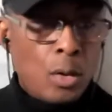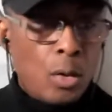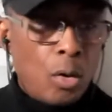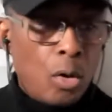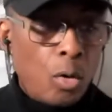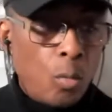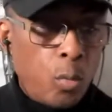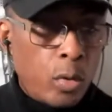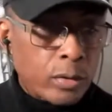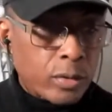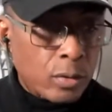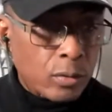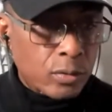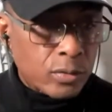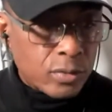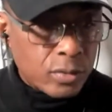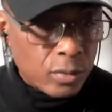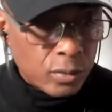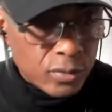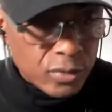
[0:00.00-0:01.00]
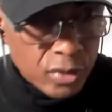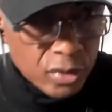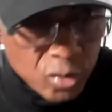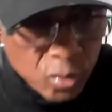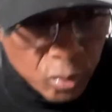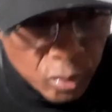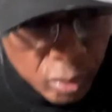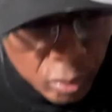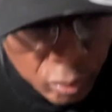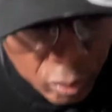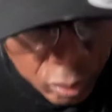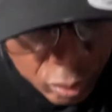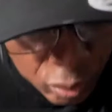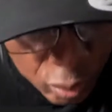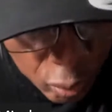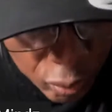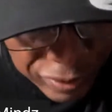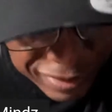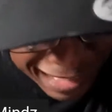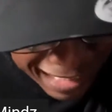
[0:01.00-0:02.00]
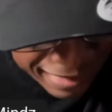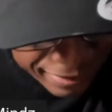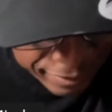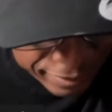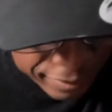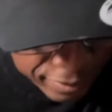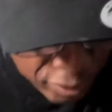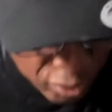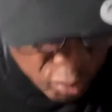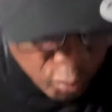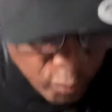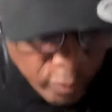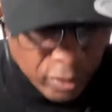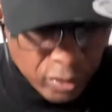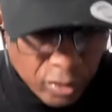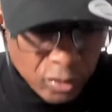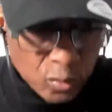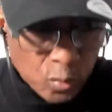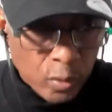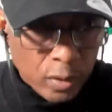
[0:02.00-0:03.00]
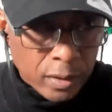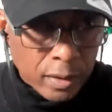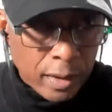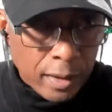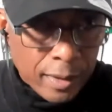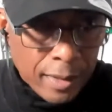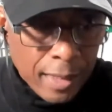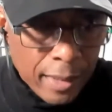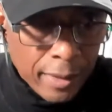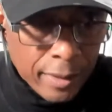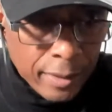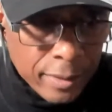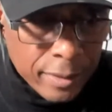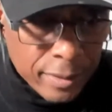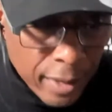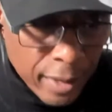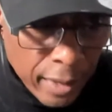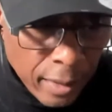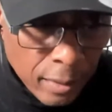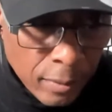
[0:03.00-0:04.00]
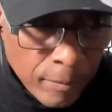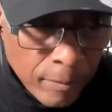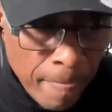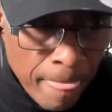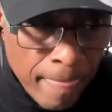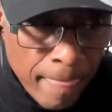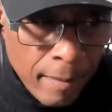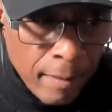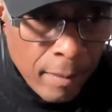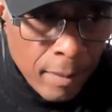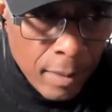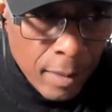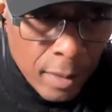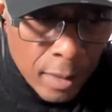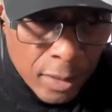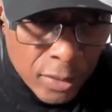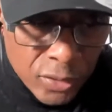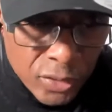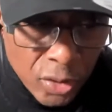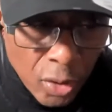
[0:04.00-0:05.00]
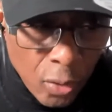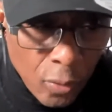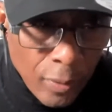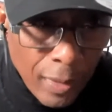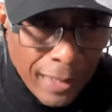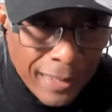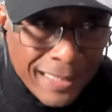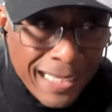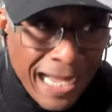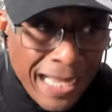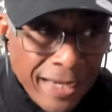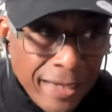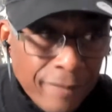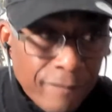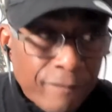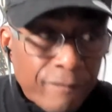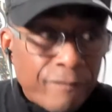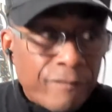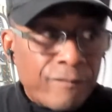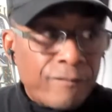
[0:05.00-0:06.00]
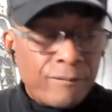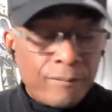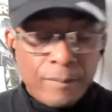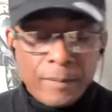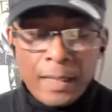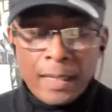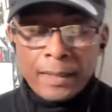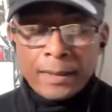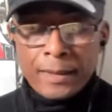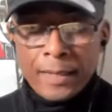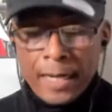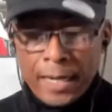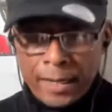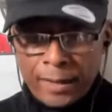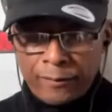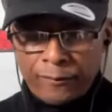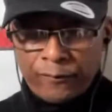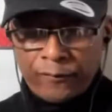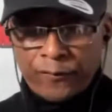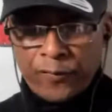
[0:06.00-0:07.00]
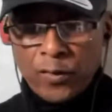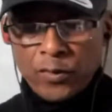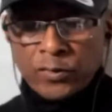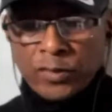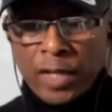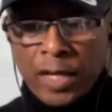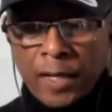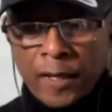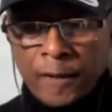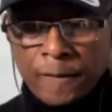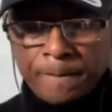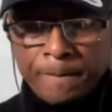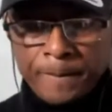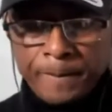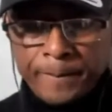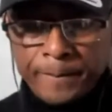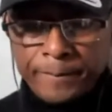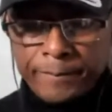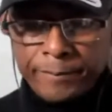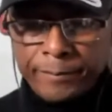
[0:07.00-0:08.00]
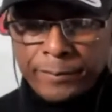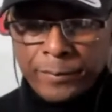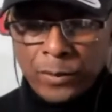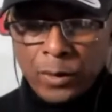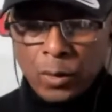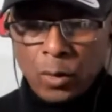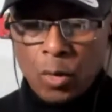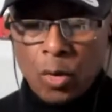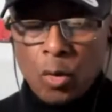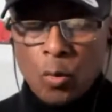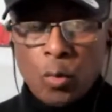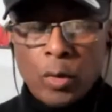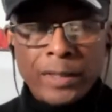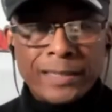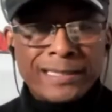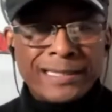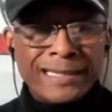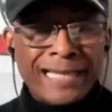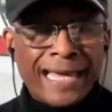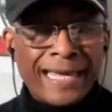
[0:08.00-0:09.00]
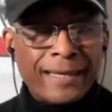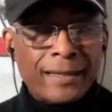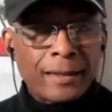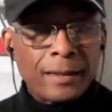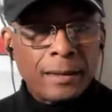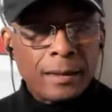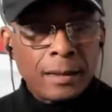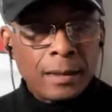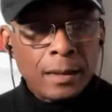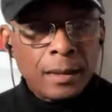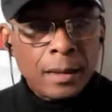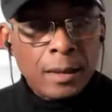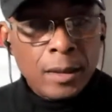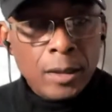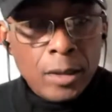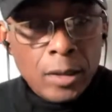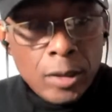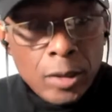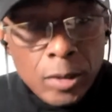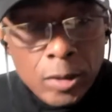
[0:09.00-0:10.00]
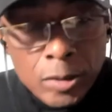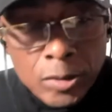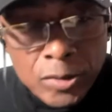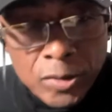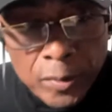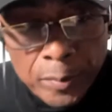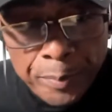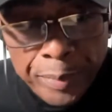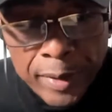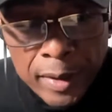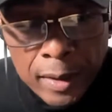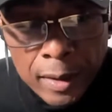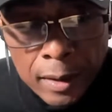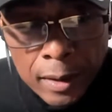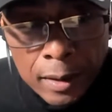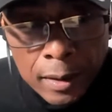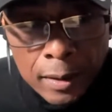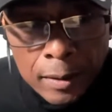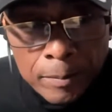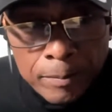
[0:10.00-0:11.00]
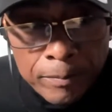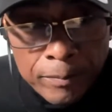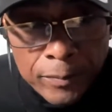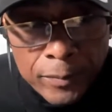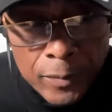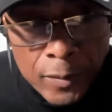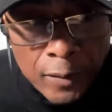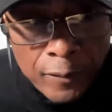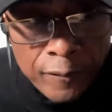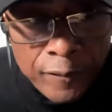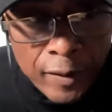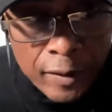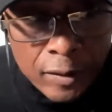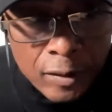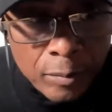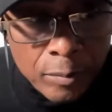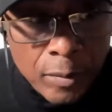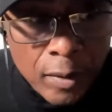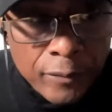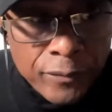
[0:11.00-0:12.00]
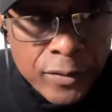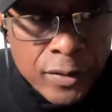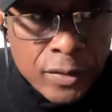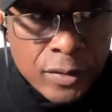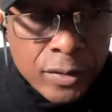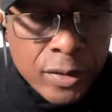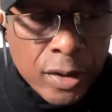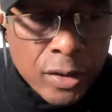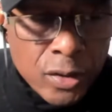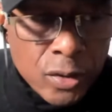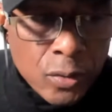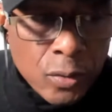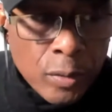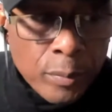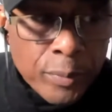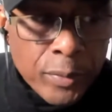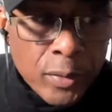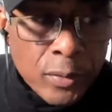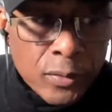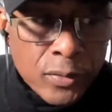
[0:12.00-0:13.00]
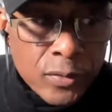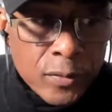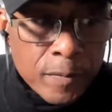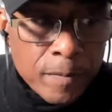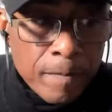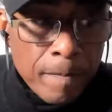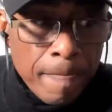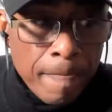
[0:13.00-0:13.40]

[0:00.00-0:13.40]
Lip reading: on what those kind of situations, what they kind of entail. So I got it firsthand on what it's like to be a victim of this digital abuse.